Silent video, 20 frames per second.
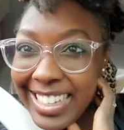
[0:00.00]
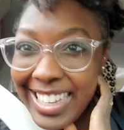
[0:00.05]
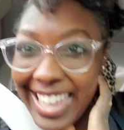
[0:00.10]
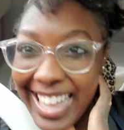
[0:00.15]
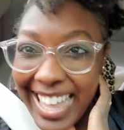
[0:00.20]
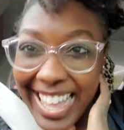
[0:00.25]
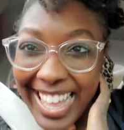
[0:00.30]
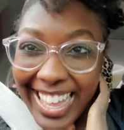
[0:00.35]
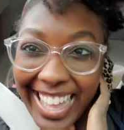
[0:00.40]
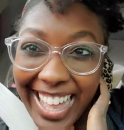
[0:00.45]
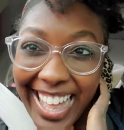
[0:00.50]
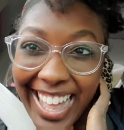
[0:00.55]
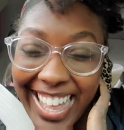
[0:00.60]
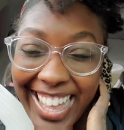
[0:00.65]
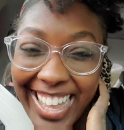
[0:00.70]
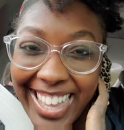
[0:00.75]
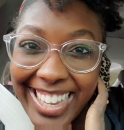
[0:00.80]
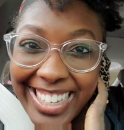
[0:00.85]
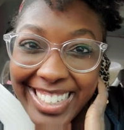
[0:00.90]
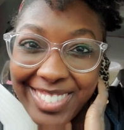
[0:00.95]
Hey
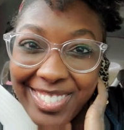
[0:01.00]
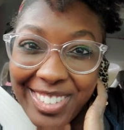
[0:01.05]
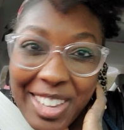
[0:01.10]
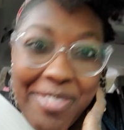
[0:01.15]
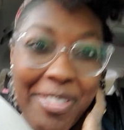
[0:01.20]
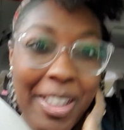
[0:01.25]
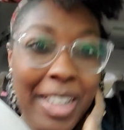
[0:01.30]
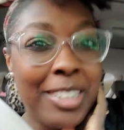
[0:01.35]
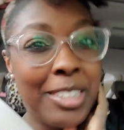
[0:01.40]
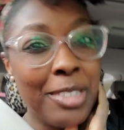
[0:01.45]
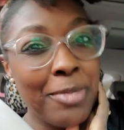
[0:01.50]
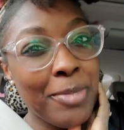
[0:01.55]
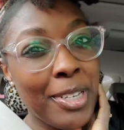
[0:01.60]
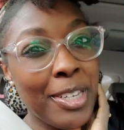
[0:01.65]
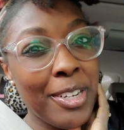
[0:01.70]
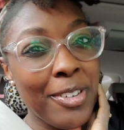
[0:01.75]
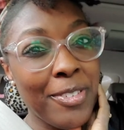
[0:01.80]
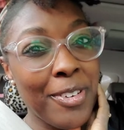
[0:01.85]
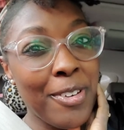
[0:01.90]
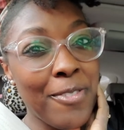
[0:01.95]
guys, welcome back to the
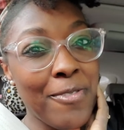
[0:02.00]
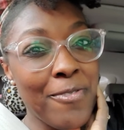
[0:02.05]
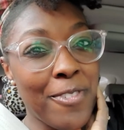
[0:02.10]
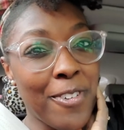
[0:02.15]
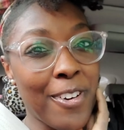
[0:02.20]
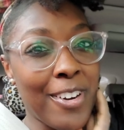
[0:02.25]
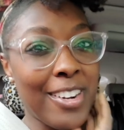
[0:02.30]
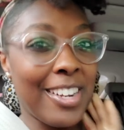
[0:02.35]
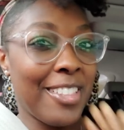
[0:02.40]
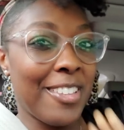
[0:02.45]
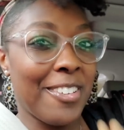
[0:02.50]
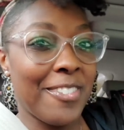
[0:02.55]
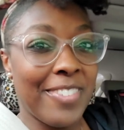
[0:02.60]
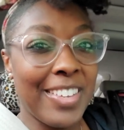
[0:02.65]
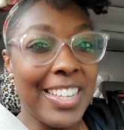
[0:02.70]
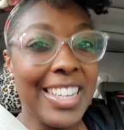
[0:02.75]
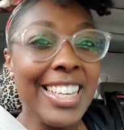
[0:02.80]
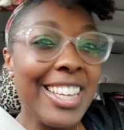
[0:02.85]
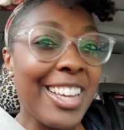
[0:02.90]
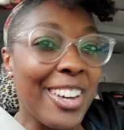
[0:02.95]
beauty room for another
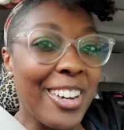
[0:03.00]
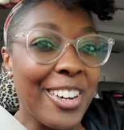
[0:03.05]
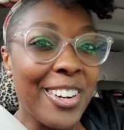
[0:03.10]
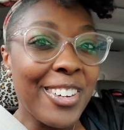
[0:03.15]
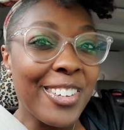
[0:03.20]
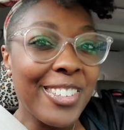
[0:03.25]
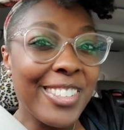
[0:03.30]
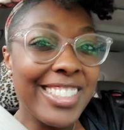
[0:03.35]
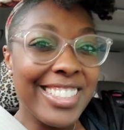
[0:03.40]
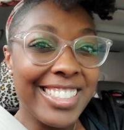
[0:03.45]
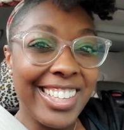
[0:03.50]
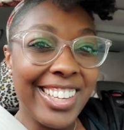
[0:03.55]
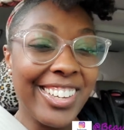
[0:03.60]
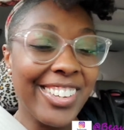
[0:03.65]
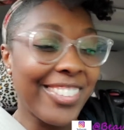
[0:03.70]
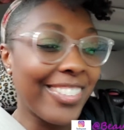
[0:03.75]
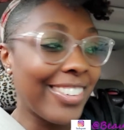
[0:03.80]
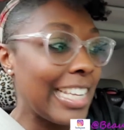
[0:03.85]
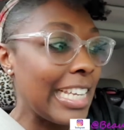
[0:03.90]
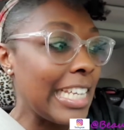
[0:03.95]
video.
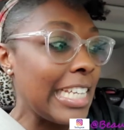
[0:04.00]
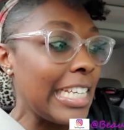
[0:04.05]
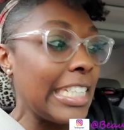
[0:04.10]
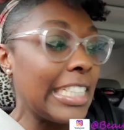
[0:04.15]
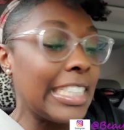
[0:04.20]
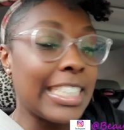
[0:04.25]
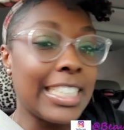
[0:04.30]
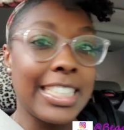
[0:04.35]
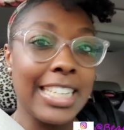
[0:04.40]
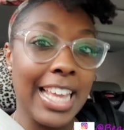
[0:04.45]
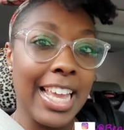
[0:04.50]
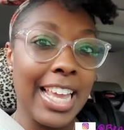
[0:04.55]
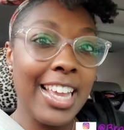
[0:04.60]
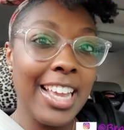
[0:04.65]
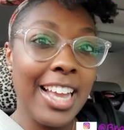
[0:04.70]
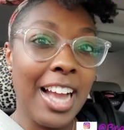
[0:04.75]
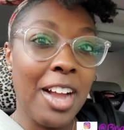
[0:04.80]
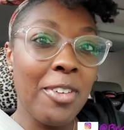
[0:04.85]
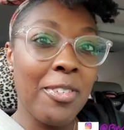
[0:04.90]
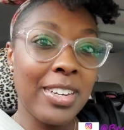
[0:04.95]
So today
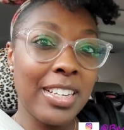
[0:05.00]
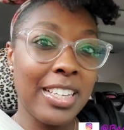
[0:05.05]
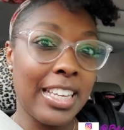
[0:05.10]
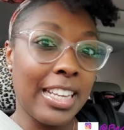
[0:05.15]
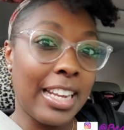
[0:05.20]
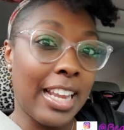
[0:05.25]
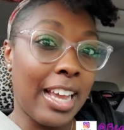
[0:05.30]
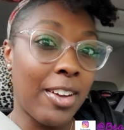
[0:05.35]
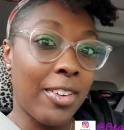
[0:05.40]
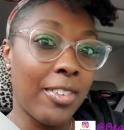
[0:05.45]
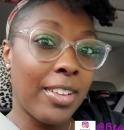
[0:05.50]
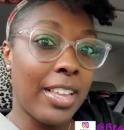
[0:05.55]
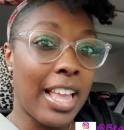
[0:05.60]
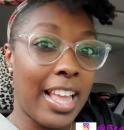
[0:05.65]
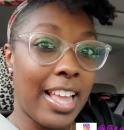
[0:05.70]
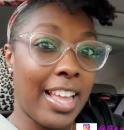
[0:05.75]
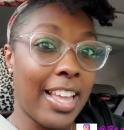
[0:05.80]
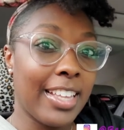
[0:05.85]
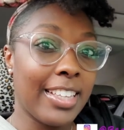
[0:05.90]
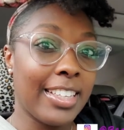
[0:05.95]
I want to get out
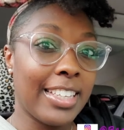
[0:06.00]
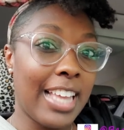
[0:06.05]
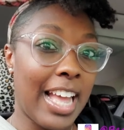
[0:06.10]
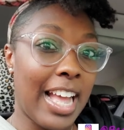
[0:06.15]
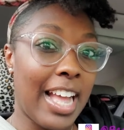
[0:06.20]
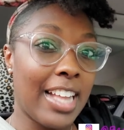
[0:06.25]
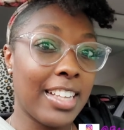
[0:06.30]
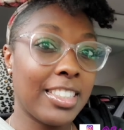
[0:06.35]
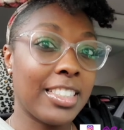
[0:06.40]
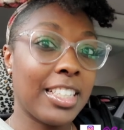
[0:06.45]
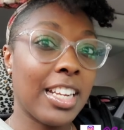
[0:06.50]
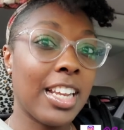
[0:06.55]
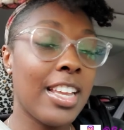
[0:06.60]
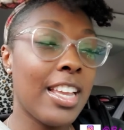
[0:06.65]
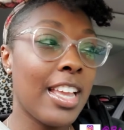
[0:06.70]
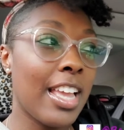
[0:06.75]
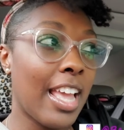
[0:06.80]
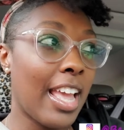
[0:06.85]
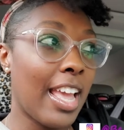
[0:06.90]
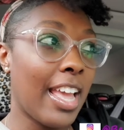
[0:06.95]
and catch
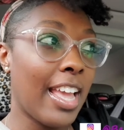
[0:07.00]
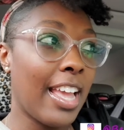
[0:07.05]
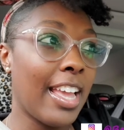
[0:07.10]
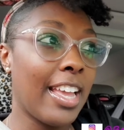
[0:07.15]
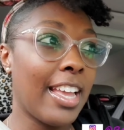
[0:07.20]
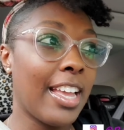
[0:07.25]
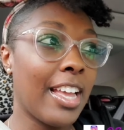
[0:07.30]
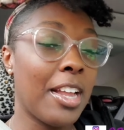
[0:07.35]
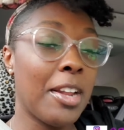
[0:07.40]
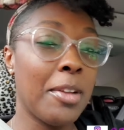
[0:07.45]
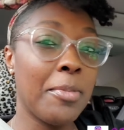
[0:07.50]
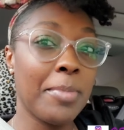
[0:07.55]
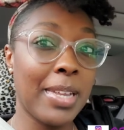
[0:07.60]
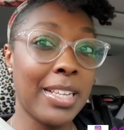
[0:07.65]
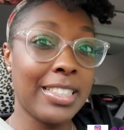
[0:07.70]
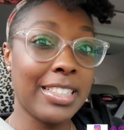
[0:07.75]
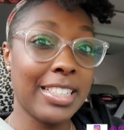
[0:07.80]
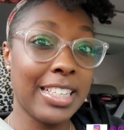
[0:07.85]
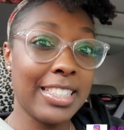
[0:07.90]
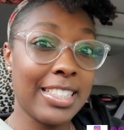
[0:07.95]
a
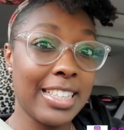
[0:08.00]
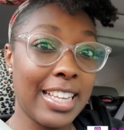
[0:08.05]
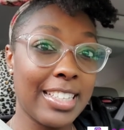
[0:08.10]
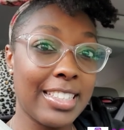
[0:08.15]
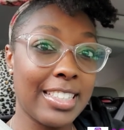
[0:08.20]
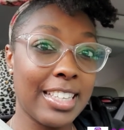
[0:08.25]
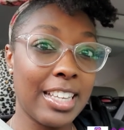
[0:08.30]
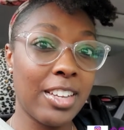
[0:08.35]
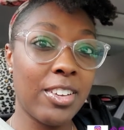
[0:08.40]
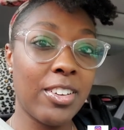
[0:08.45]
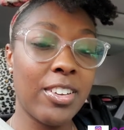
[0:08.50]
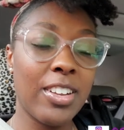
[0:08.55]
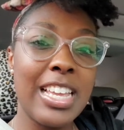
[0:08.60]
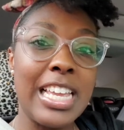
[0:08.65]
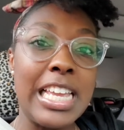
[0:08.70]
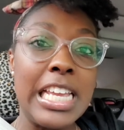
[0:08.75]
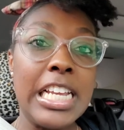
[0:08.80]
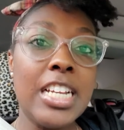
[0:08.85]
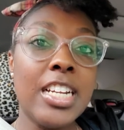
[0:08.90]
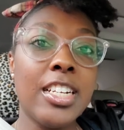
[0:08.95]
amazing estate sale.
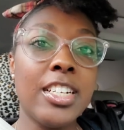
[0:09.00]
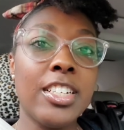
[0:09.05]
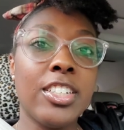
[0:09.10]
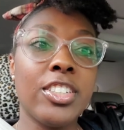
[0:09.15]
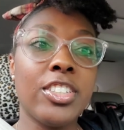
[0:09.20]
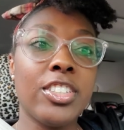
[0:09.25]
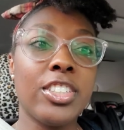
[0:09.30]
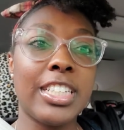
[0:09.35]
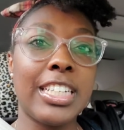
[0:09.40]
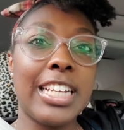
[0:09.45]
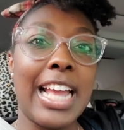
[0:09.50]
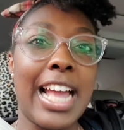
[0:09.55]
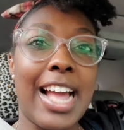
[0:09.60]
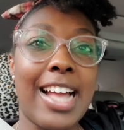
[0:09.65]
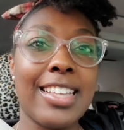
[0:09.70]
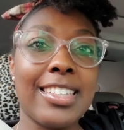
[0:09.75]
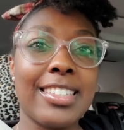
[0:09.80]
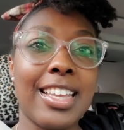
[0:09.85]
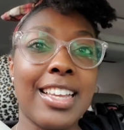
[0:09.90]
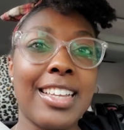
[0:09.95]
She
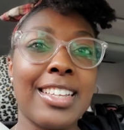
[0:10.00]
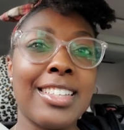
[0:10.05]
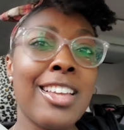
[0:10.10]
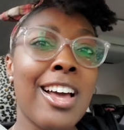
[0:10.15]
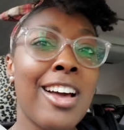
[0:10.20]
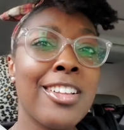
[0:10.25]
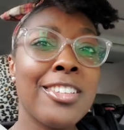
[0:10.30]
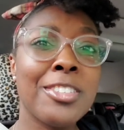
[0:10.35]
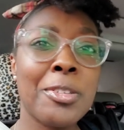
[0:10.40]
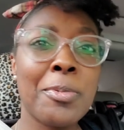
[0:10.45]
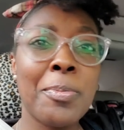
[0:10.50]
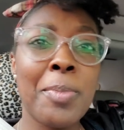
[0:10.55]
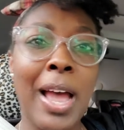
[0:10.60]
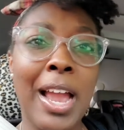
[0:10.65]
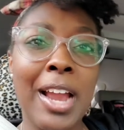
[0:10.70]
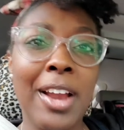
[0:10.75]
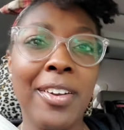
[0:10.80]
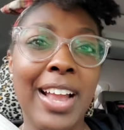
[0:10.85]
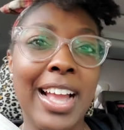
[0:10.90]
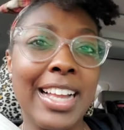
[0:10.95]
has like tons of
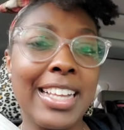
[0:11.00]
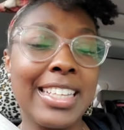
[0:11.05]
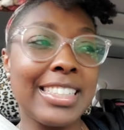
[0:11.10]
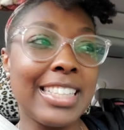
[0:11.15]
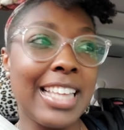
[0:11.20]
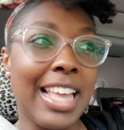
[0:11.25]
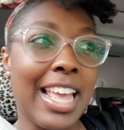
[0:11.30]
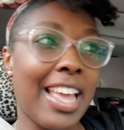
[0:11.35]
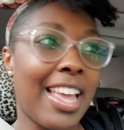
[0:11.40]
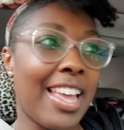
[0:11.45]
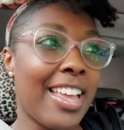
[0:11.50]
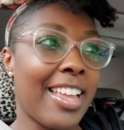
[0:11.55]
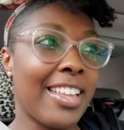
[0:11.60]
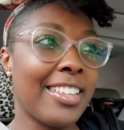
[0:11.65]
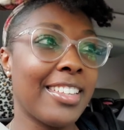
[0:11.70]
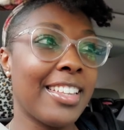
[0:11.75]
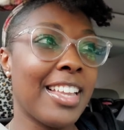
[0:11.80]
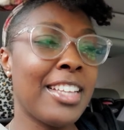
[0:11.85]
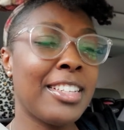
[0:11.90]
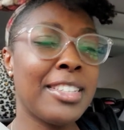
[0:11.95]
Pyrex
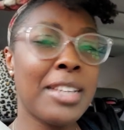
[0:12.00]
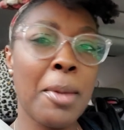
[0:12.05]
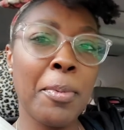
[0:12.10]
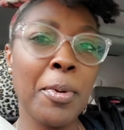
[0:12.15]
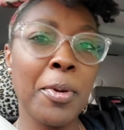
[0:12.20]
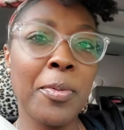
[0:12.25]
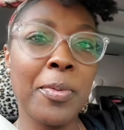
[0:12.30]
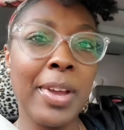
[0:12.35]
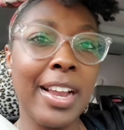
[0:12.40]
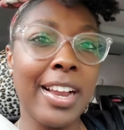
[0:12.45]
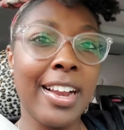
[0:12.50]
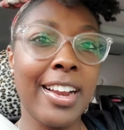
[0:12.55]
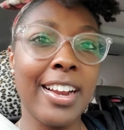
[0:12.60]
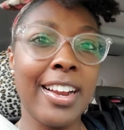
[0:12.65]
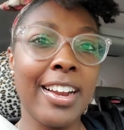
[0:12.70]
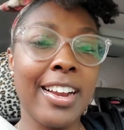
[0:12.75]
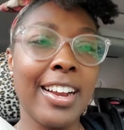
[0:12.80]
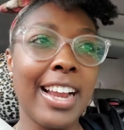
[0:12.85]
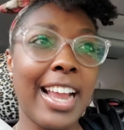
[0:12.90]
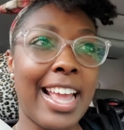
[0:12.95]
and
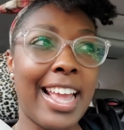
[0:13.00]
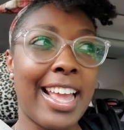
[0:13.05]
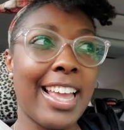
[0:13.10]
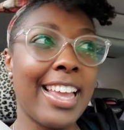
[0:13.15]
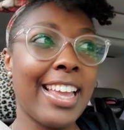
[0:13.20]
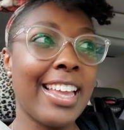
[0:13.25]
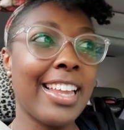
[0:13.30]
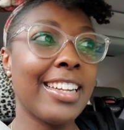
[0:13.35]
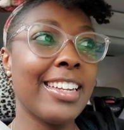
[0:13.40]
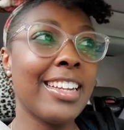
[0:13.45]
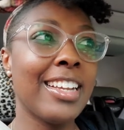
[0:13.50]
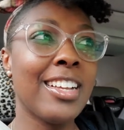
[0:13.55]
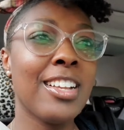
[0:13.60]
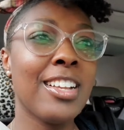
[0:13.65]
Tupperware and